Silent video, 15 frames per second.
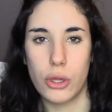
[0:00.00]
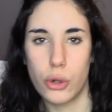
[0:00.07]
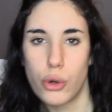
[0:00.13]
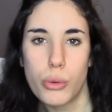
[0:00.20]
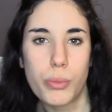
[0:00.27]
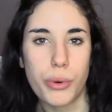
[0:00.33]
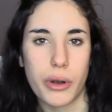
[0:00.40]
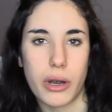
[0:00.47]

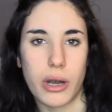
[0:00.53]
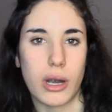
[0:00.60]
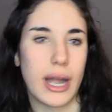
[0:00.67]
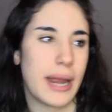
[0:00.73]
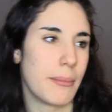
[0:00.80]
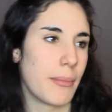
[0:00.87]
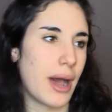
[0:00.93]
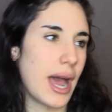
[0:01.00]
Uber,
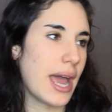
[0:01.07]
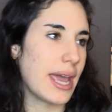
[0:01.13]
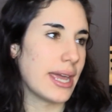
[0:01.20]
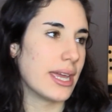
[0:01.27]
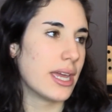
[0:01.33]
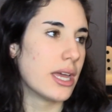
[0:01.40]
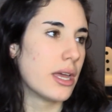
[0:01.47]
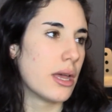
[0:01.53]
and
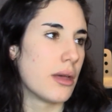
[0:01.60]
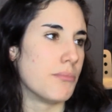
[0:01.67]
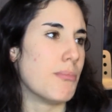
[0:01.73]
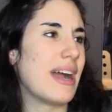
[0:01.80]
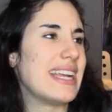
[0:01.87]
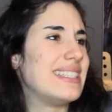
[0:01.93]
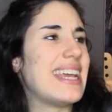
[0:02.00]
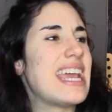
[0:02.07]
my
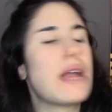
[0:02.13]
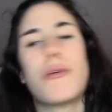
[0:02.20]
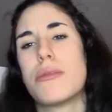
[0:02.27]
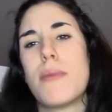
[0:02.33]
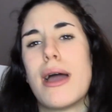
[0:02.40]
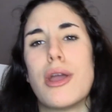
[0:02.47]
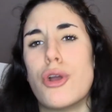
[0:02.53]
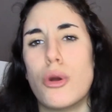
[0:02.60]
date with
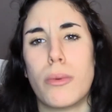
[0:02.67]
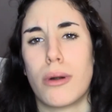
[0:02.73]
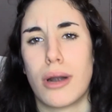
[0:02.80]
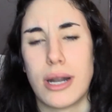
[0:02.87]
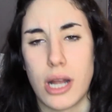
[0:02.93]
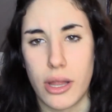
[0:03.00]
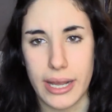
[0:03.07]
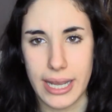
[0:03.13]
my Uber
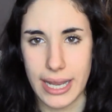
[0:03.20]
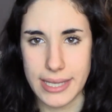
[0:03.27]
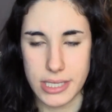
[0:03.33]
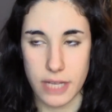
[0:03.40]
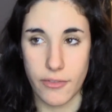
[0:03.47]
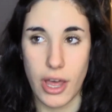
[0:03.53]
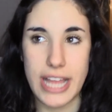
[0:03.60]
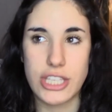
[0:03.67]
and all that kind of
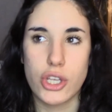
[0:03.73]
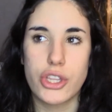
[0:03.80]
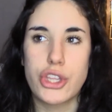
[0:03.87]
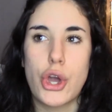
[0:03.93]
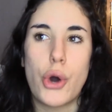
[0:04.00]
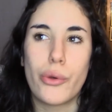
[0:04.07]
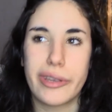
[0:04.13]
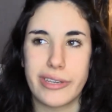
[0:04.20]
stuff. That's the
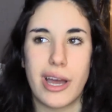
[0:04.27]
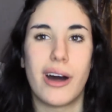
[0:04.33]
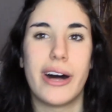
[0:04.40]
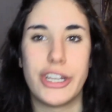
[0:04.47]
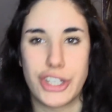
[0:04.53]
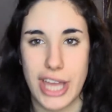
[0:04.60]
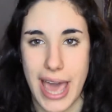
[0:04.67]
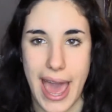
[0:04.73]
only
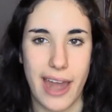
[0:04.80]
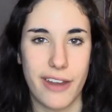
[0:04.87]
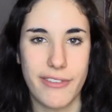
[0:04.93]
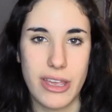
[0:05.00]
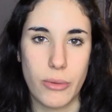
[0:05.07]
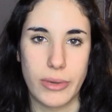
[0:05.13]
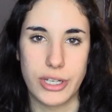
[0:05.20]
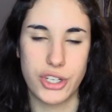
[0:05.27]
knowledge I had of
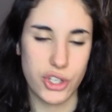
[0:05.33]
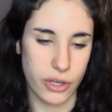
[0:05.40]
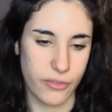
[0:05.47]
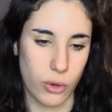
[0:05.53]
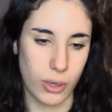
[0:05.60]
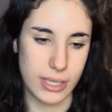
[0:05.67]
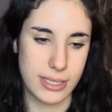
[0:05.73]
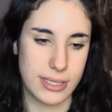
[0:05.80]
it, which of
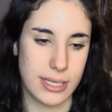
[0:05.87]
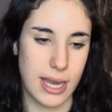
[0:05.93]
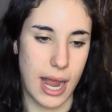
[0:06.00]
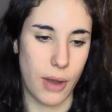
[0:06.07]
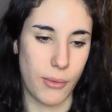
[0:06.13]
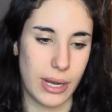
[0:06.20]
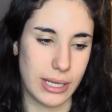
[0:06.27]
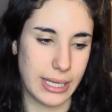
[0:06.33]
course did
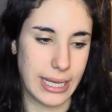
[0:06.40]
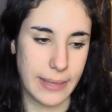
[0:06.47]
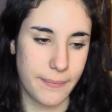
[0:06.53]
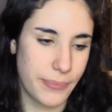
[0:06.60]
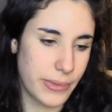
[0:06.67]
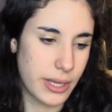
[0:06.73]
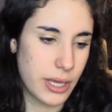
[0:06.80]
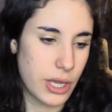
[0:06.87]
not really
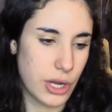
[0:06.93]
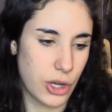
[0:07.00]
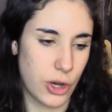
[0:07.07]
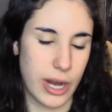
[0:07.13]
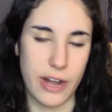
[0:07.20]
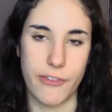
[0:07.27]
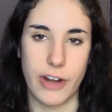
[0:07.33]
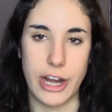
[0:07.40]

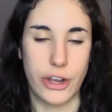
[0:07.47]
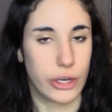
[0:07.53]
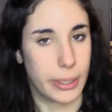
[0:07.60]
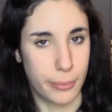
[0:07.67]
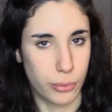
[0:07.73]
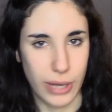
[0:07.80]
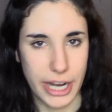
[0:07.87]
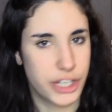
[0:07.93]
create a very good
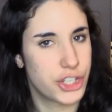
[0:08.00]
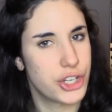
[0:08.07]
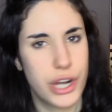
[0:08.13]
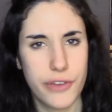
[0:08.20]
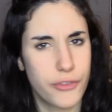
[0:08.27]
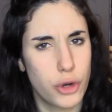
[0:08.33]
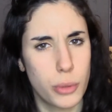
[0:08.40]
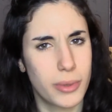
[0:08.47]
impression
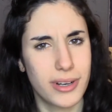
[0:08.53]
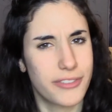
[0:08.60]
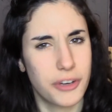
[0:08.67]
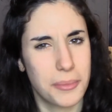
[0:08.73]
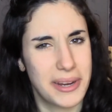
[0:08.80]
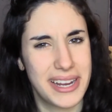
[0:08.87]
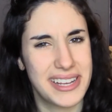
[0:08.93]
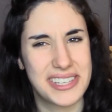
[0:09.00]
of Uber for
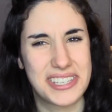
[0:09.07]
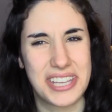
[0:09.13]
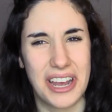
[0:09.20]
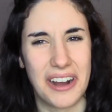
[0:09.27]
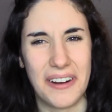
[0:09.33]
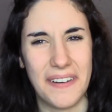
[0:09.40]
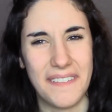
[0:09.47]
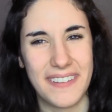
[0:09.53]
me,
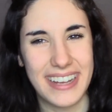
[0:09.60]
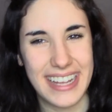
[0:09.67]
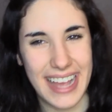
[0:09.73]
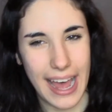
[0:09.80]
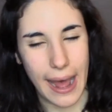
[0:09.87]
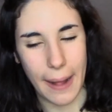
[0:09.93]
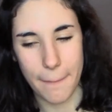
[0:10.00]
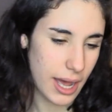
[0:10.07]
so
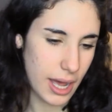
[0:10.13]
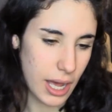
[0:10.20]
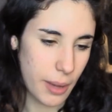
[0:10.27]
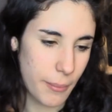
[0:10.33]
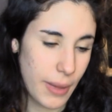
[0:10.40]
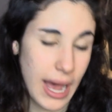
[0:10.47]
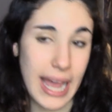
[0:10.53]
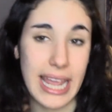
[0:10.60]
yeah.
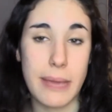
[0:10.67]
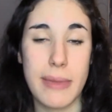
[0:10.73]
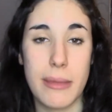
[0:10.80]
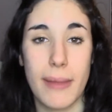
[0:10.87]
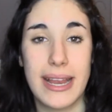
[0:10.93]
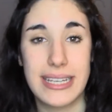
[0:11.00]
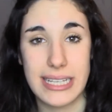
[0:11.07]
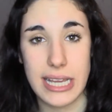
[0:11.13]
I am in
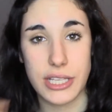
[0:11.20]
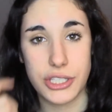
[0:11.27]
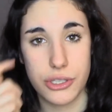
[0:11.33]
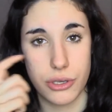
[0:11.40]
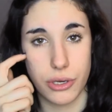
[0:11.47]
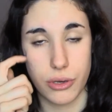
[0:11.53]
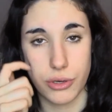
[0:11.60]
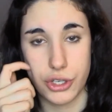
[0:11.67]
my dance
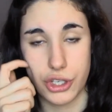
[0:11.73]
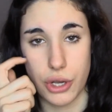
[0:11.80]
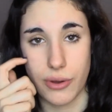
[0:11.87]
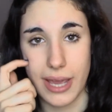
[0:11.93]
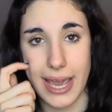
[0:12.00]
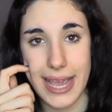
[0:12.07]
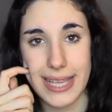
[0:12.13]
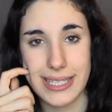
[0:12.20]
studio
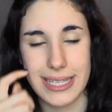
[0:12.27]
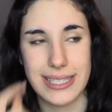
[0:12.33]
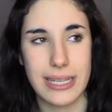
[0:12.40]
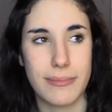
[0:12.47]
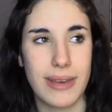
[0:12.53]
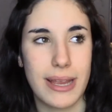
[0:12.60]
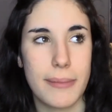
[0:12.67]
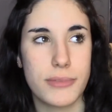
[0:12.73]
showcase, and
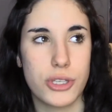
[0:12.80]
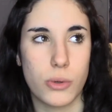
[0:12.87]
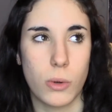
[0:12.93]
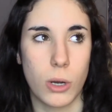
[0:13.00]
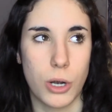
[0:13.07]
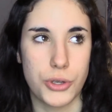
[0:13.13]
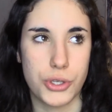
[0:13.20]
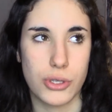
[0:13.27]
sometimes the
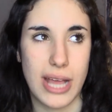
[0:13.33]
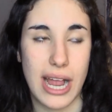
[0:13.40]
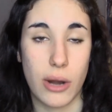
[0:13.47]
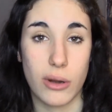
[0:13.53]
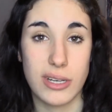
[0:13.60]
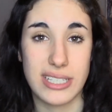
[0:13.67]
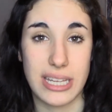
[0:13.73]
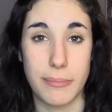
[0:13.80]
rehearsal
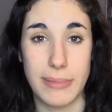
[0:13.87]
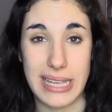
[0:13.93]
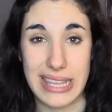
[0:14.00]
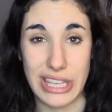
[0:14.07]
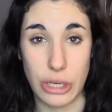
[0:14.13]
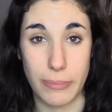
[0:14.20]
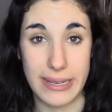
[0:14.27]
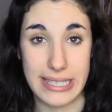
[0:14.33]
hours can be a
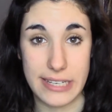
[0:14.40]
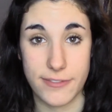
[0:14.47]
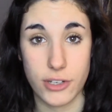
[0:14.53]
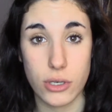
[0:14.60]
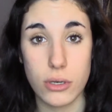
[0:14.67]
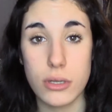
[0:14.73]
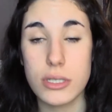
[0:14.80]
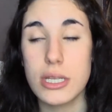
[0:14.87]
little bit
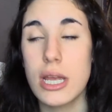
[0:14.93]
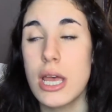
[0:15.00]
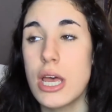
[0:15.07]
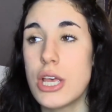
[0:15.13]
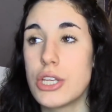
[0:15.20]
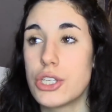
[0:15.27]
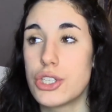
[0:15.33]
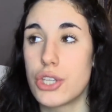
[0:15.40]
difficult.
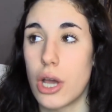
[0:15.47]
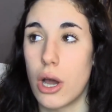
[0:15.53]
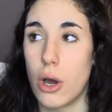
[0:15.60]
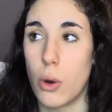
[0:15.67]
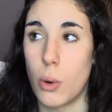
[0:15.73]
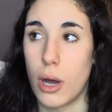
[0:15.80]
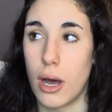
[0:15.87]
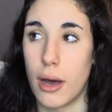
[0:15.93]

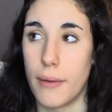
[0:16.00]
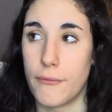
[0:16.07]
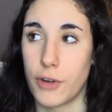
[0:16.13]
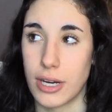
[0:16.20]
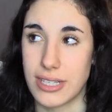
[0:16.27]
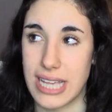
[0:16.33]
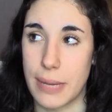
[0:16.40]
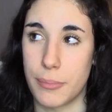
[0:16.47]
So, for
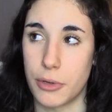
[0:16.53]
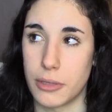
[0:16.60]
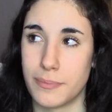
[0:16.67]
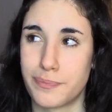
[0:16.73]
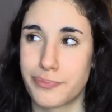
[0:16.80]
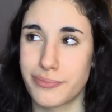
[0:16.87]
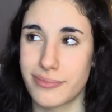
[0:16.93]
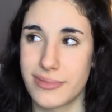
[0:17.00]
example,
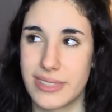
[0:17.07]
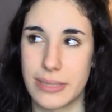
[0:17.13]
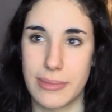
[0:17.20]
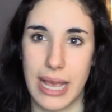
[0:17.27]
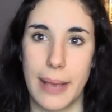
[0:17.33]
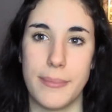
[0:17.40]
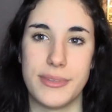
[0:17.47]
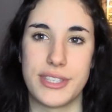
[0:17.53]

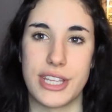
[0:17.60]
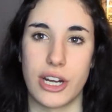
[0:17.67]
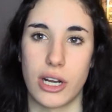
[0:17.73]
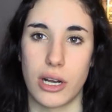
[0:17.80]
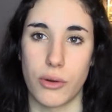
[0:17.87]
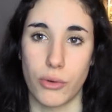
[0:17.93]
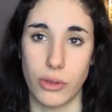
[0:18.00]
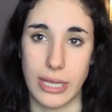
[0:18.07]
sometimes
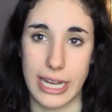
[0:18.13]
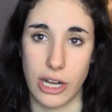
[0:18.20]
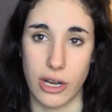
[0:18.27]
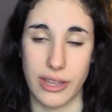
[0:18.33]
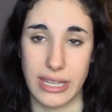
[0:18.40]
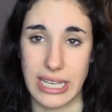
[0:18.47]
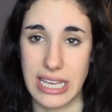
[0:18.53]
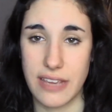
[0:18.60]
they're later in
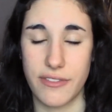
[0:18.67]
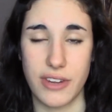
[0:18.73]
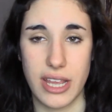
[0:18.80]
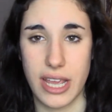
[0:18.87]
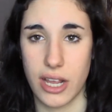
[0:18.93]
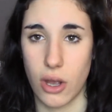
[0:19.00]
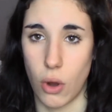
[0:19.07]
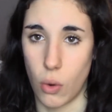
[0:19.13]
the
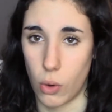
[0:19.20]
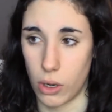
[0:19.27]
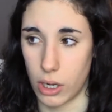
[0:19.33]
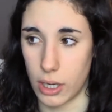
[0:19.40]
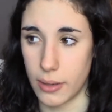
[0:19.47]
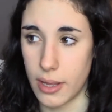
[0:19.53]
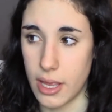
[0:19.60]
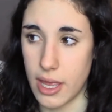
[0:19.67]
evening,
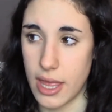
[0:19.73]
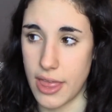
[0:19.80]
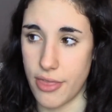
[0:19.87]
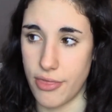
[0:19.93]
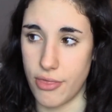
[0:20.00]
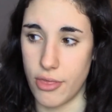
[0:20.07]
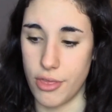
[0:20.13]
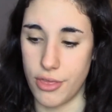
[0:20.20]
or
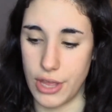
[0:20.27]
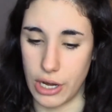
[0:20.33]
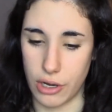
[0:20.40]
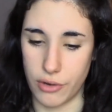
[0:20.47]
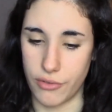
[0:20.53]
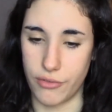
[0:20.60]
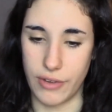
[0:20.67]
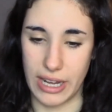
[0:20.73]
they're
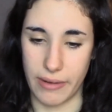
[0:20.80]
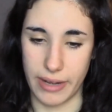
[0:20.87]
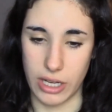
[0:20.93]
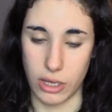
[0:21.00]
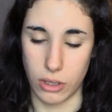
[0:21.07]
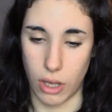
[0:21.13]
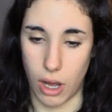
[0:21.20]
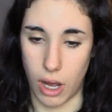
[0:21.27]
very
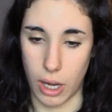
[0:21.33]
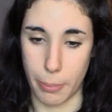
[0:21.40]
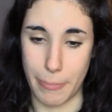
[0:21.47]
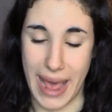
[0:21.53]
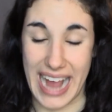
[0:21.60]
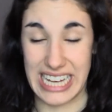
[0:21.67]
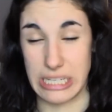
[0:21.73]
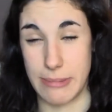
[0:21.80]
long
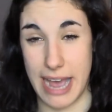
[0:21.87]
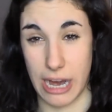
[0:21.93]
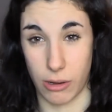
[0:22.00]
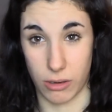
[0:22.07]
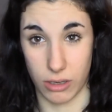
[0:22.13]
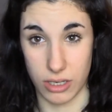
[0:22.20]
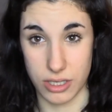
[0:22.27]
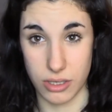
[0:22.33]
back-to-back
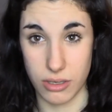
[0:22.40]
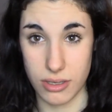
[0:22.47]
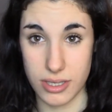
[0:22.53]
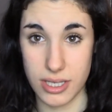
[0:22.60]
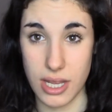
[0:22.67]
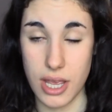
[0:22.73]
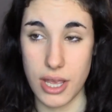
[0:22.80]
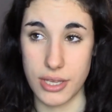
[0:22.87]

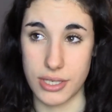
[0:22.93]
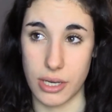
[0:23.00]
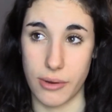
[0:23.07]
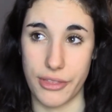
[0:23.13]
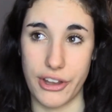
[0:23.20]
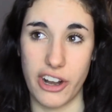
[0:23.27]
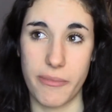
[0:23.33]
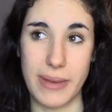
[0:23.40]
rehearsals. So
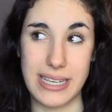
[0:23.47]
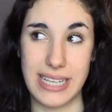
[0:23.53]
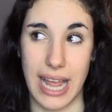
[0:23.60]
there have been